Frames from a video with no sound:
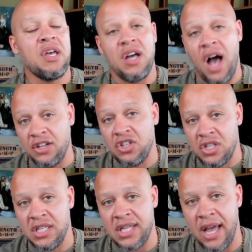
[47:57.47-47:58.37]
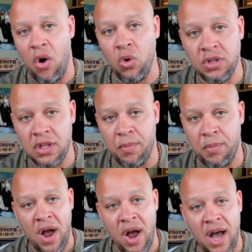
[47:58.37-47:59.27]
consciously take hold of the
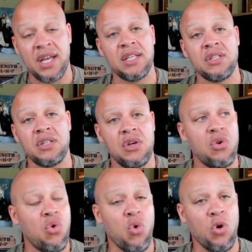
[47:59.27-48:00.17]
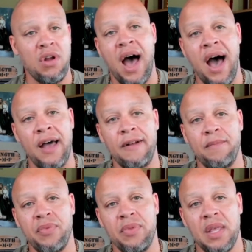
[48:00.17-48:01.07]
process or not
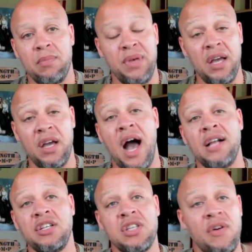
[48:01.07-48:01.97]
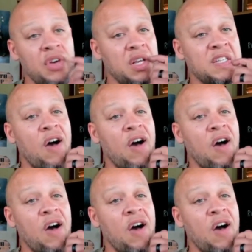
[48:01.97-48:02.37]
being conscious of it is